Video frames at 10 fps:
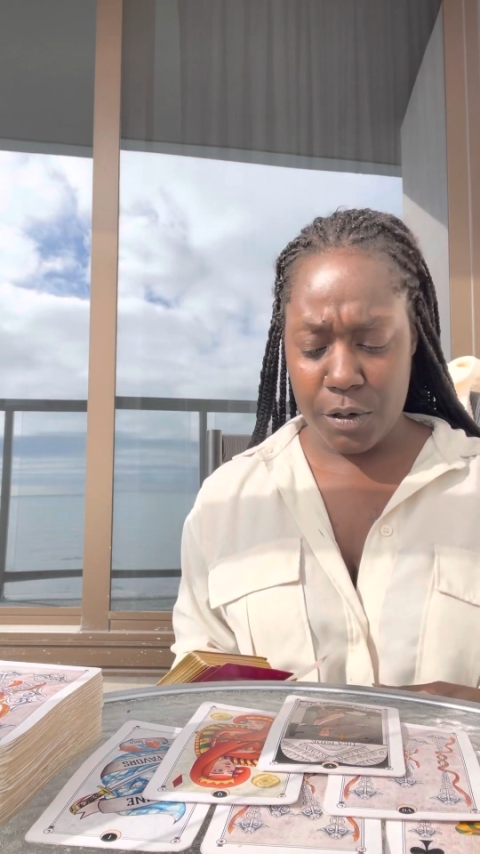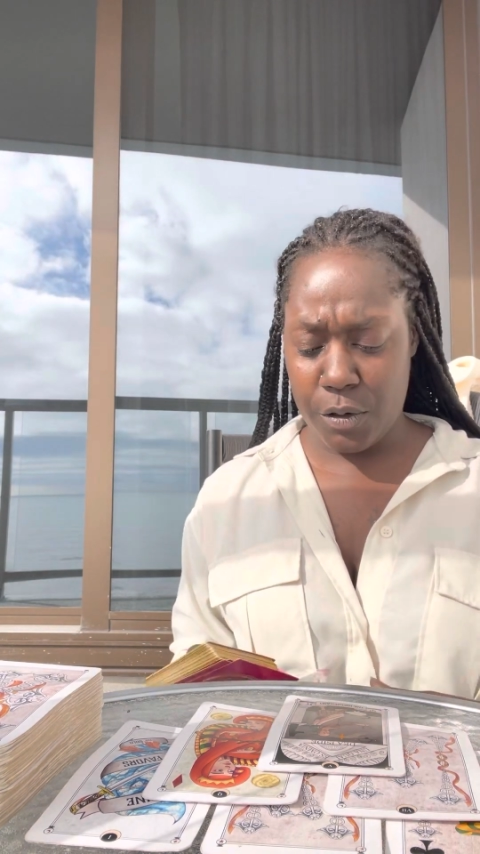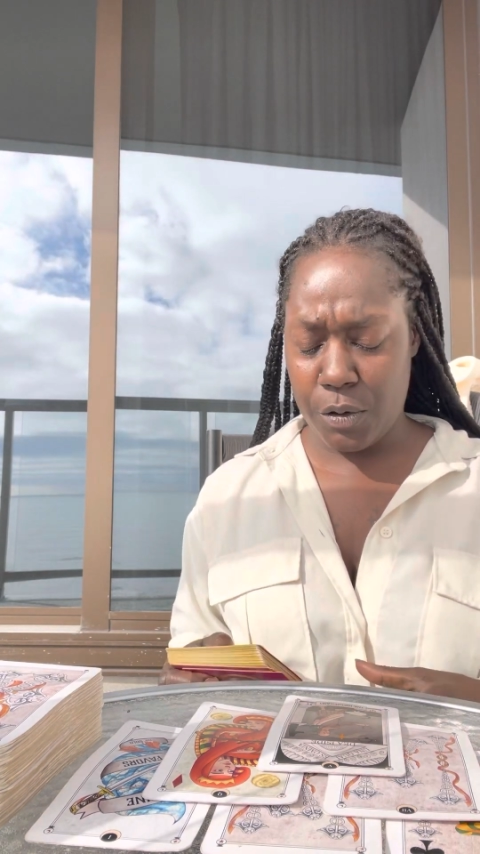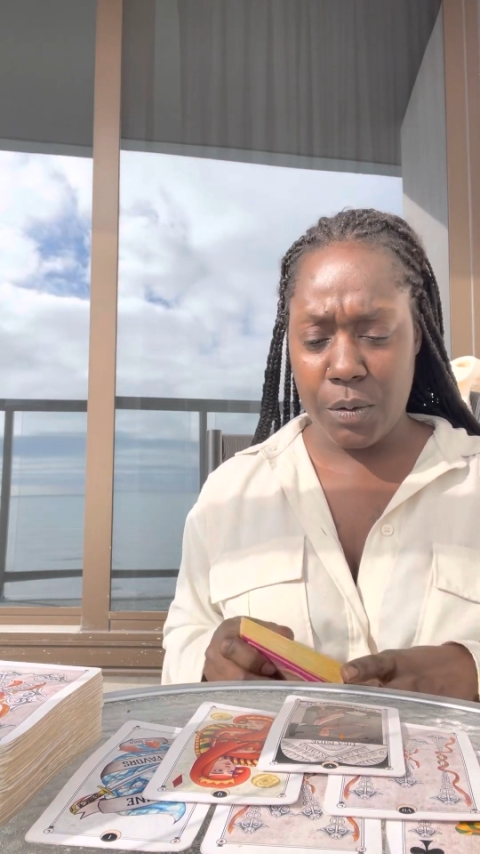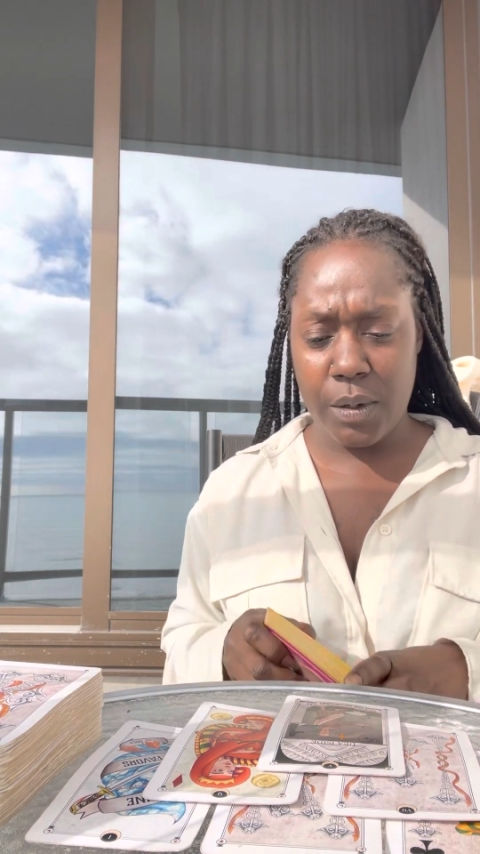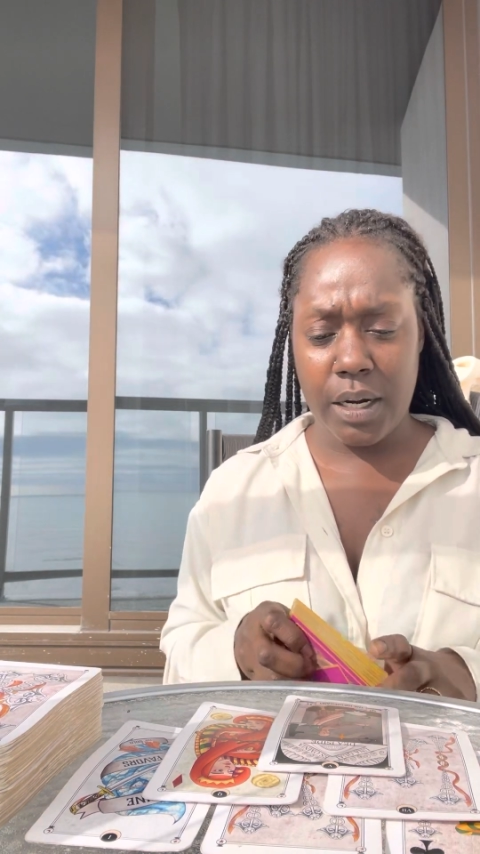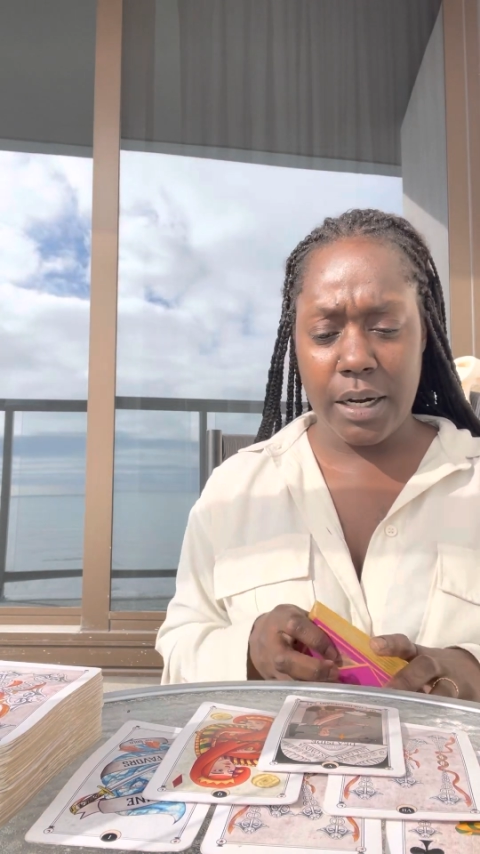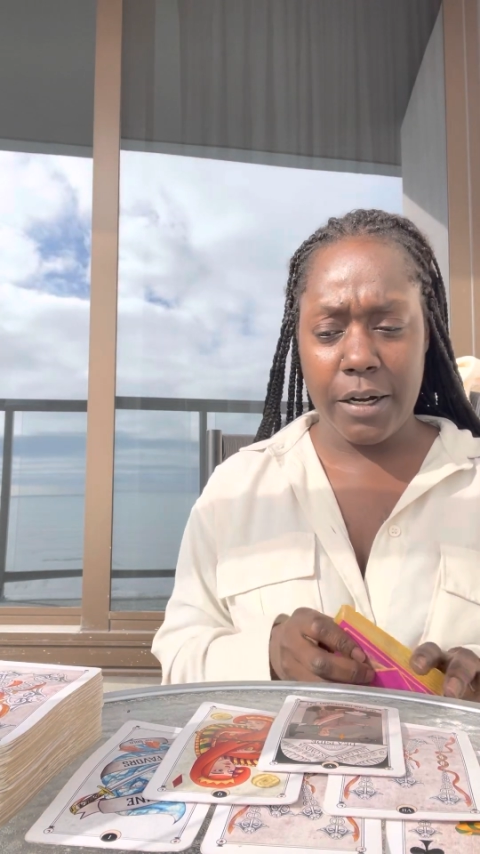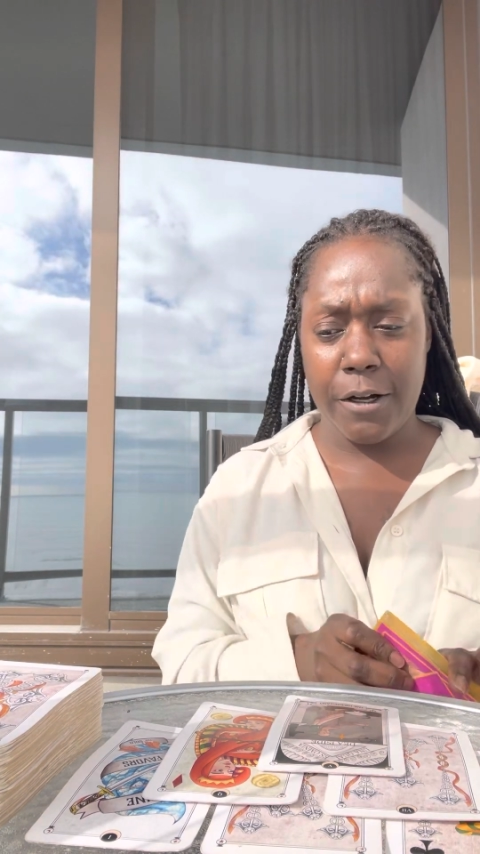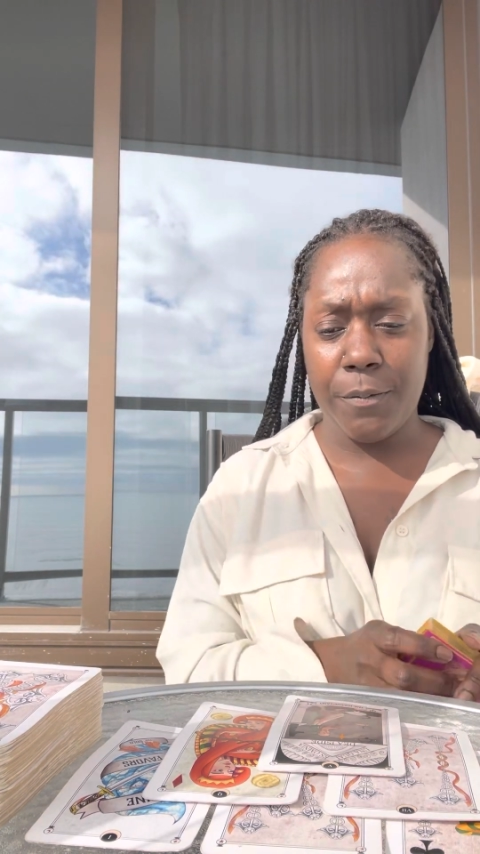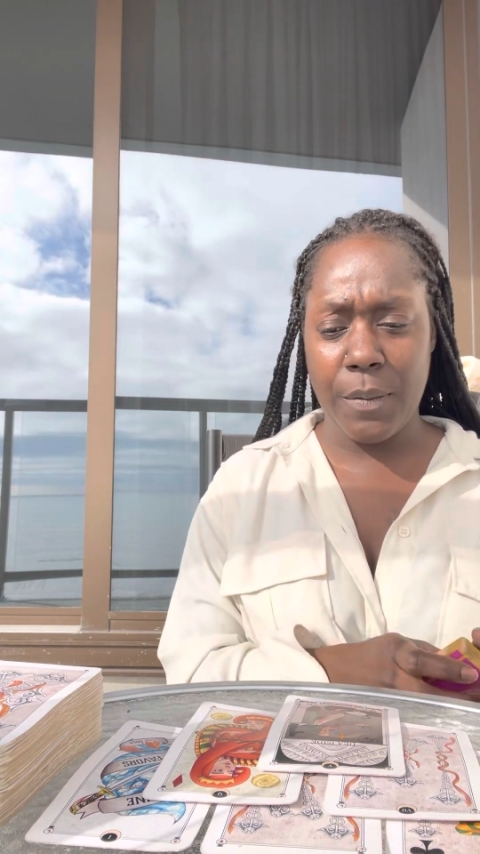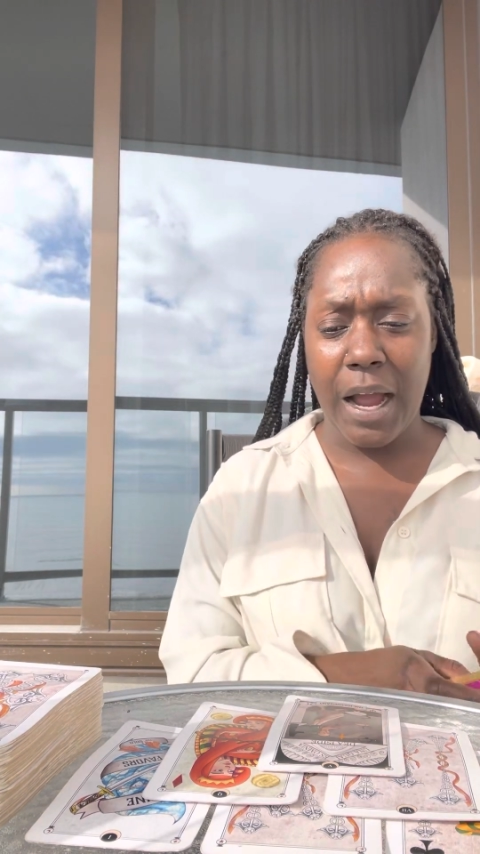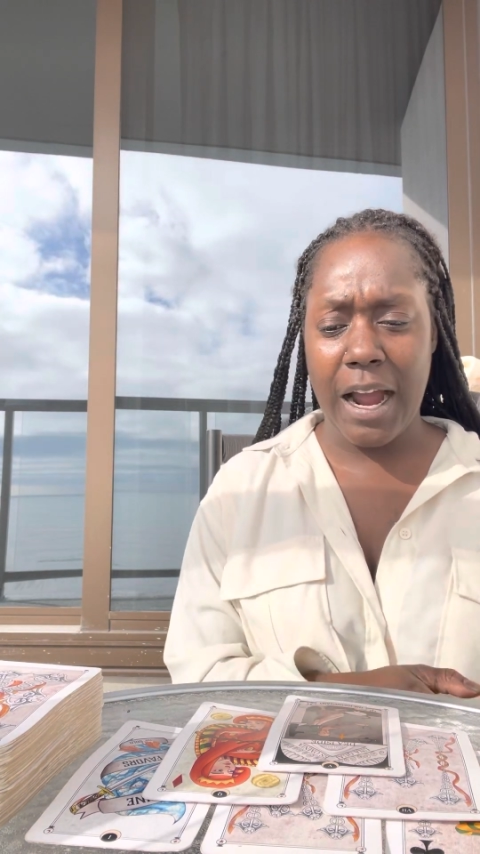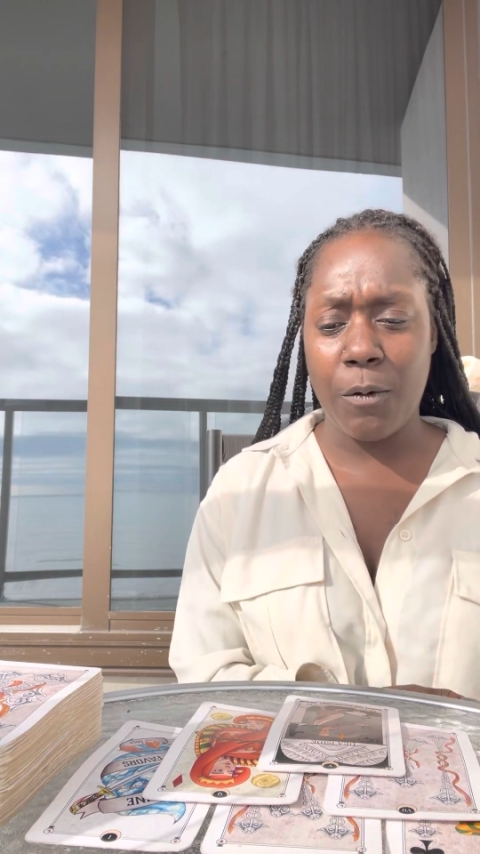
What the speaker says: who I